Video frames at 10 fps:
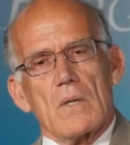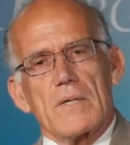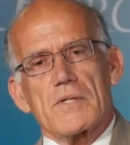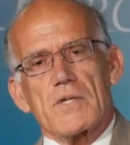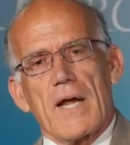
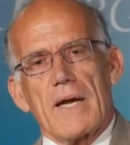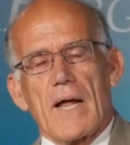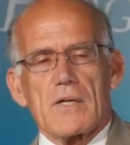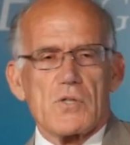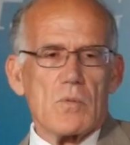The state
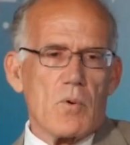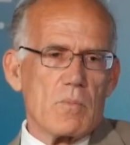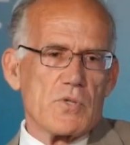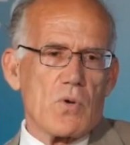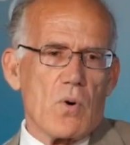has
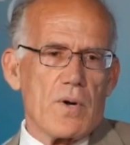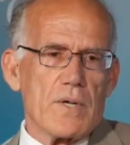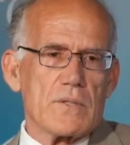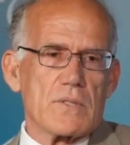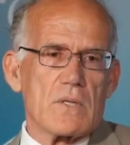
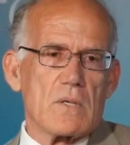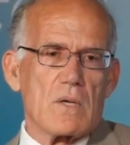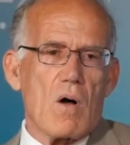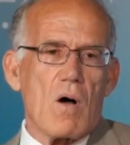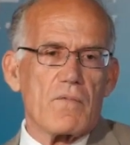supermajorities,
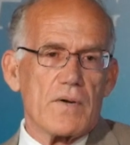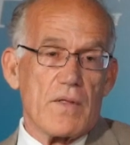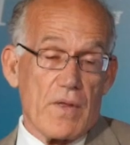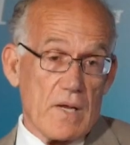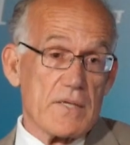often
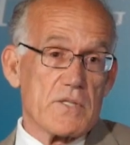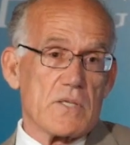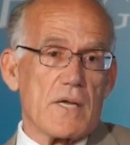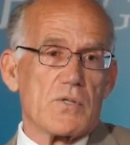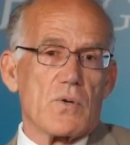in the
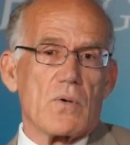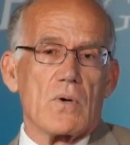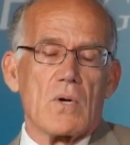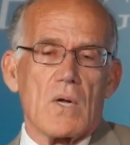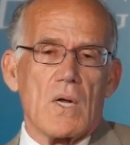legislature.
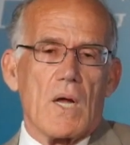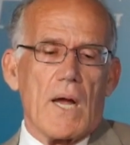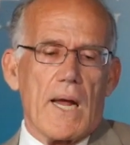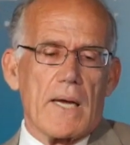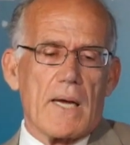
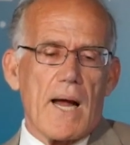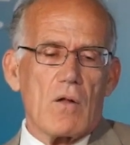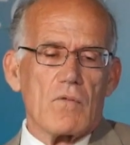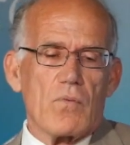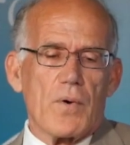And
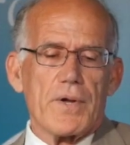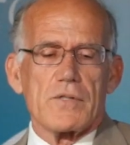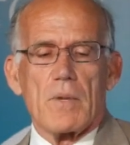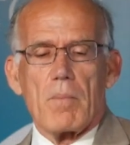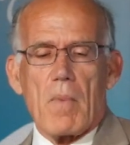California
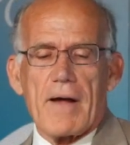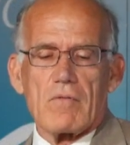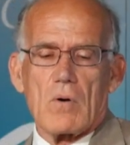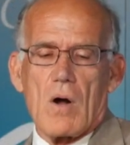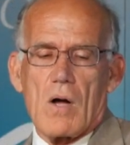is a
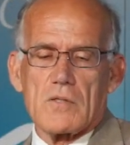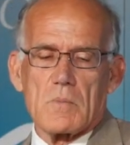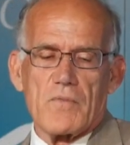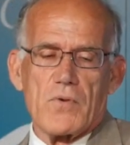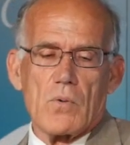
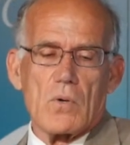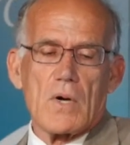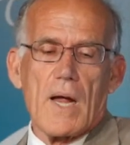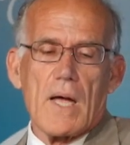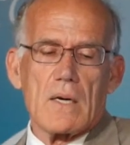microcosm. If you
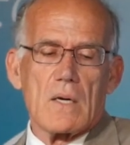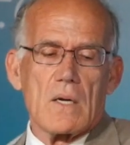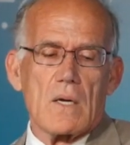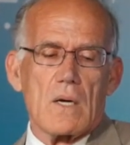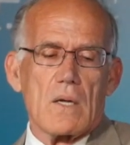look at
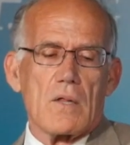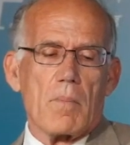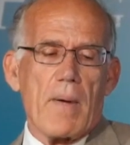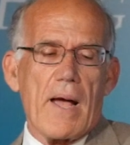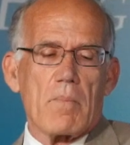the
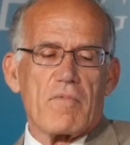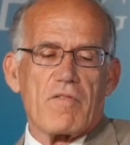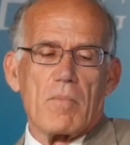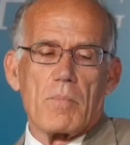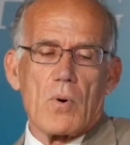map
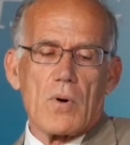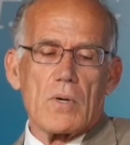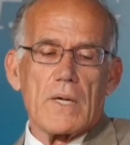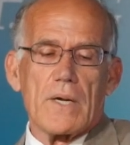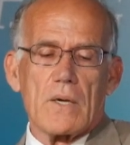from
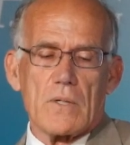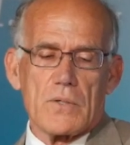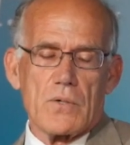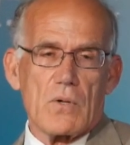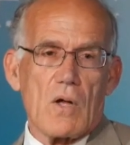Berkeley
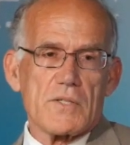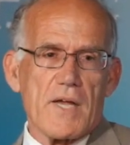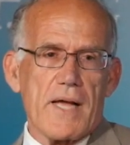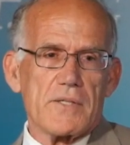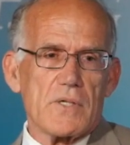to Los
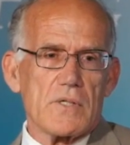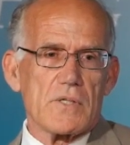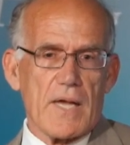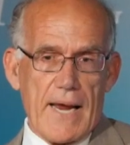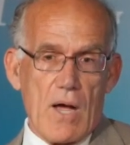Angeles,
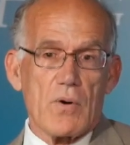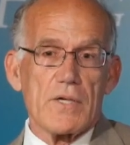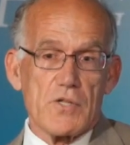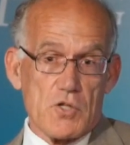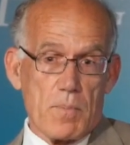the
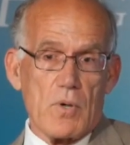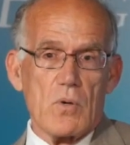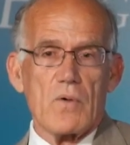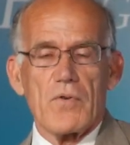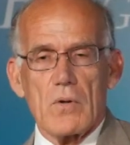counties, it's
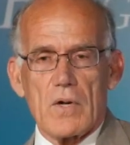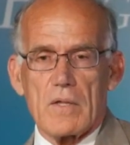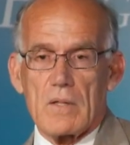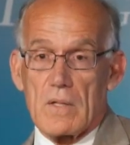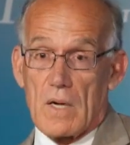blue. If you look
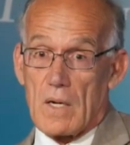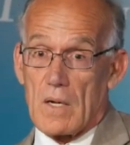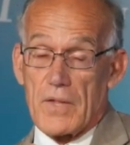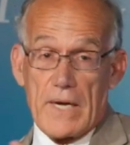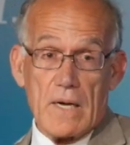at
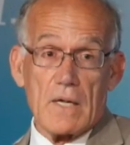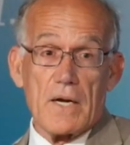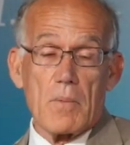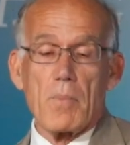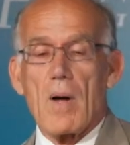uh, the
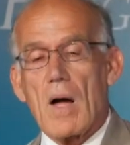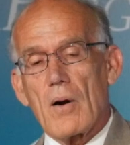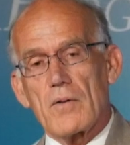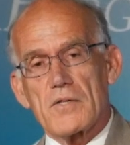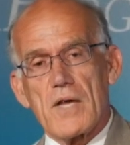Inland
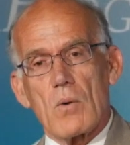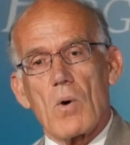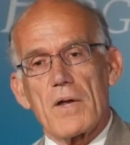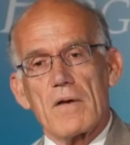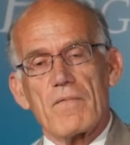Empire, the San
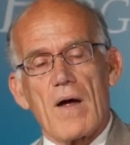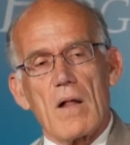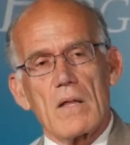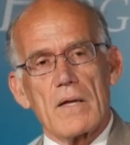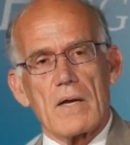Joaquin
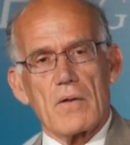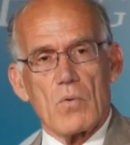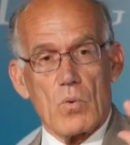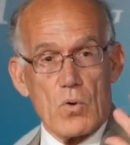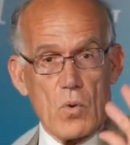Valley,
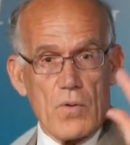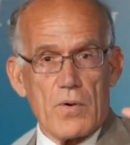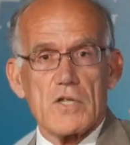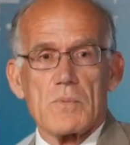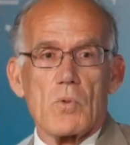and
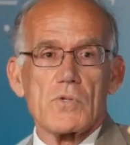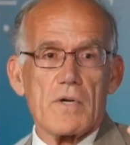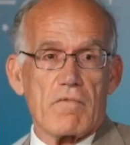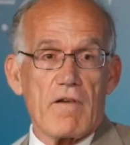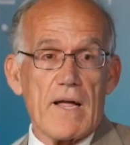northern, it's
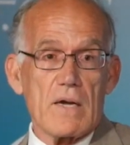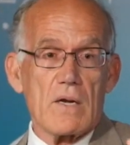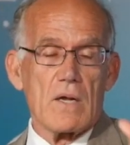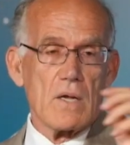mostly red.